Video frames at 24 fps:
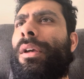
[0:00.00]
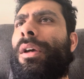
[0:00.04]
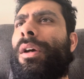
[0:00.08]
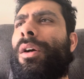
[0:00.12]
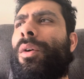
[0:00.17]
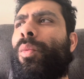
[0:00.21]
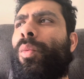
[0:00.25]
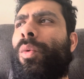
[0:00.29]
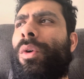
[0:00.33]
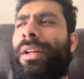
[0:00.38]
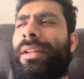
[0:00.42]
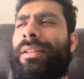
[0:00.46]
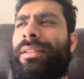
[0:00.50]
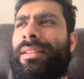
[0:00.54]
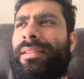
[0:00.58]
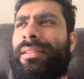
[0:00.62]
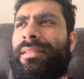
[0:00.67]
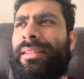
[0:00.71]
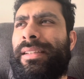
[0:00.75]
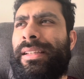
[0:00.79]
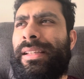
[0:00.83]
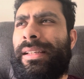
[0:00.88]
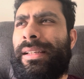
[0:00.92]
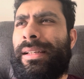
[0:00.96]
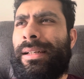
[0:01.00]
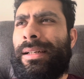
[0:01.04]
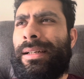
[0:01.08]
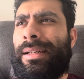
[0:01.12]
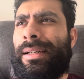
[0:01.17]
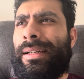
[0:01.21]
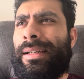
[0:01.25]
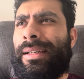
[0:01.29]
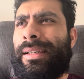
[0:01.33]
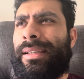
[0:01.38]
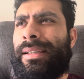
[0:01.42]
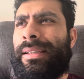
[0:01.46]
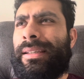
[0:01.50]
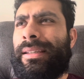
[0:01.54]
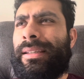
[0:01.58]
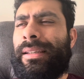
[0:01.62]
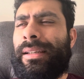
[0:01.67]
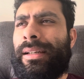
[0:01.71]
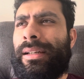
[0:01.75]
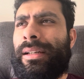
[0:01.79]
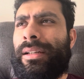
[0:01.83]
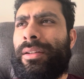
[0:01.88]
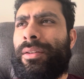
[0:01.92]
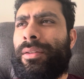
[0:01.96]
wanted to see uh,
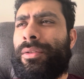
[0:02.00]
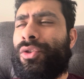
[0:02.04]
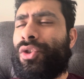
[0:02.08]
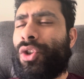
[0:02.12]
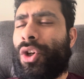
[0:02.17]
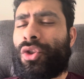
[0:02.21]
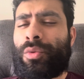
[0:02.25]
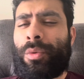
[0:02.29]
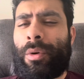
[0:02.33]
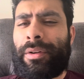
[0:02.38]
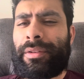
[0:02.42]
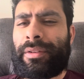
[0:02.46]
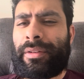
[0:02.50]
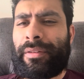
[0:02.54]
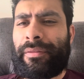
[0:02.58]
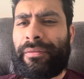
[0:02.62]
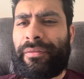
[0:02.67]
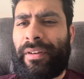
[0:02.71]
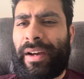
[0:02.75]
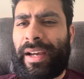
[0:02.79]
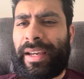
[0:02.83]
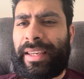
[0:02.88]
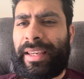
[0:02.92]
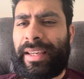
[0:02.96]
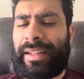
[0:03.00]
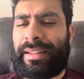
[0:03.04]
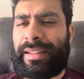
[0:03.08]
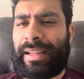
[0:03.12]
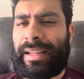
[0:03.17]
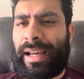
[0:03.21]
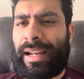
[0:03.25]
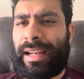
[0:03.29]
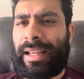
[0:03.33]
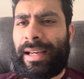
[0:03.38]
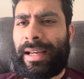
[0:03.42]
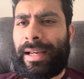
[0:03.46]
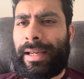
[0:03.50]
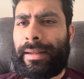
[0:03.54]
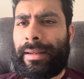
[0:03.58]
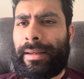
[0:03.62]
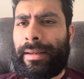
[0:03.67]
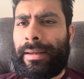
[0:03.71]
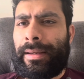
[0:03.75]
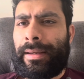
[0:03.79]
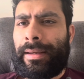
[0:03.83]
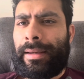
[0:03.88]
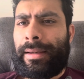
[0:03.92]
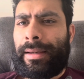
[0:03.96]
uh, Josh Warrington fight Kid Galahad.
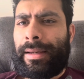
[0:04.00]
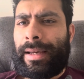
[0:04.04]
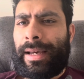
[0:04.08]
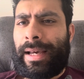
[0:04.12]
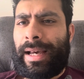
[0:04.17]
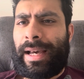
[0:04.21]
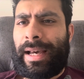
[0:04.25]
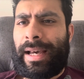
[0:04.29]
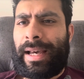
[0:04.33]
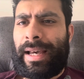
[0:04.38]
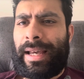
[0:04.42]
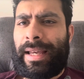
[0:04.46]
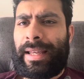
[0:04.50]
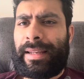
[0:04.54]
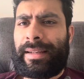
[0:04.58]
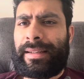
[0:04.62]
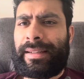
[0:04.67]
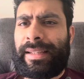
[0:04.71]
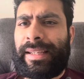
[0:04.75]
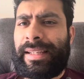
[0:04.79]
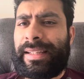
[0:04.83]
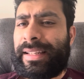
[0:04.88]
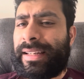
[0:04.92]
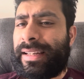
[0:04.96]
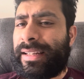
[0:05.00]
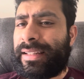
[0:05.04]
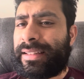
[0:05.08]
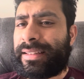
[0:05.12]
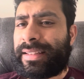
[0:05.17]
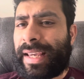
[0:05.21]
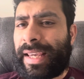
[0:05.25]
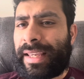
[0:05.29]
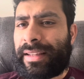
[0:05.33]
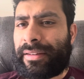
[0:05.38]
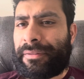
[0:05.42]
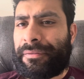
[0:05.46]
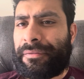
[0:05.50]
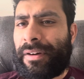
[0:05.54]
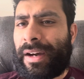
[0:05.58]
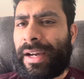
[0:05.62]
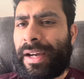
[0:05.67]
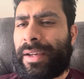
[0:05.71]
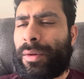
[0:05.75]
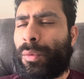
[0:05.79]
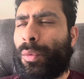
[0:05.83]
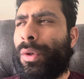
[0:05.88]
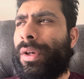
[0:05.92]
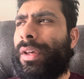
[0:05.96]
And he didn't take the
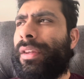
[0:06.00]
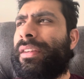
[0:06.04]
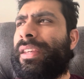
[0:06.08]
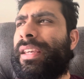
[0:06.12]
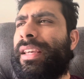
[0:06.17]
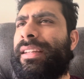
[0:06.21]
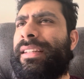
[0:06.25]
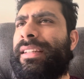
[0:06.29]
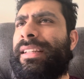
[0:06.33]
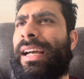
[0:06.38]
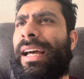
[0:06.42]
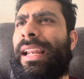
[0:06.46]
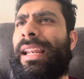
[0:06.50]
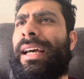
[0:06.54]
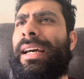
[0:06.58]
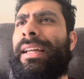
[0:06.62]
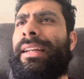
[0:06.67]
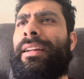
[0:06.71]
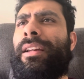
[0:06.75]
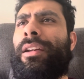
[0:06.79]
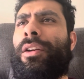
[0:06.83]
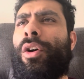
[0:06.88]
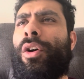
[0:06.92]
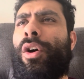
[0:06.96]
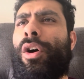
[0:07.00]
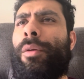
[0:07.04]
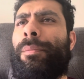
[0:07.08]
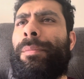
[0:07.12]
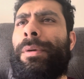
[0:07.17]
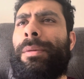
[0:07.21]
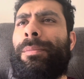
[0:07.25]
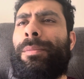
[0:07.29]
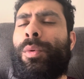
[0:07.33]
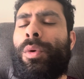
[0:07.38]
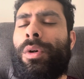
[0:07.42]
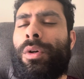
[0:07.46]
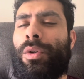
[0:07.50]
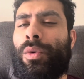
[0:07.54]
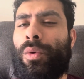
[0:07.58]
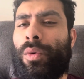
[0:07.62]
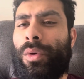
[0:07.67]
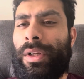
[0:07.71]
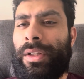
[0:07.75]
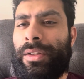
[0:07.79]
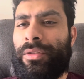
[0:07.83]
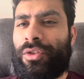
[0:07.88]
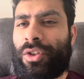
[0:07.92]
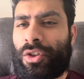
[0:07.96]
fight with Kid Galahad. And a lot of people were
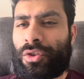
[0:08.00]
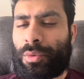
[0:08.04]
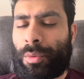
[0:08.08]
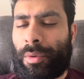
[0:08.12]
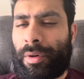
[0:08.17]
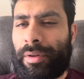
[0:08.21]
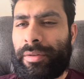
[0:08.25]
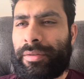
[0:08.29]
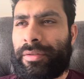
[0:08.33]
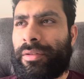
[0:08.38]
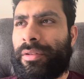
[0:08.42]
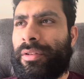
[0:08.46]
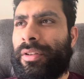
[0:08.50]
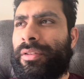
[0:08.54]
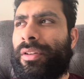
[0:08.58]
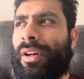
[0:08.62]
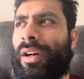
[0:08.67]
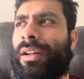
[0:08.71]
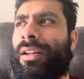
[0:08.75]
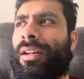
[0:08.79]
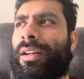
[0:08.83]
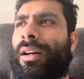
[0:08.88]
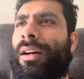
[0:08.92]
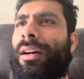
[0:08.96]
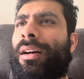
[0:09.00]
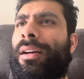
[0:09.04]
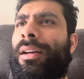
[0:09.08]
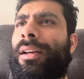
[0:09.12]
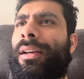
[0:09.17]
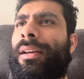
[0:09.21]
calling Josh Warrington a ducker.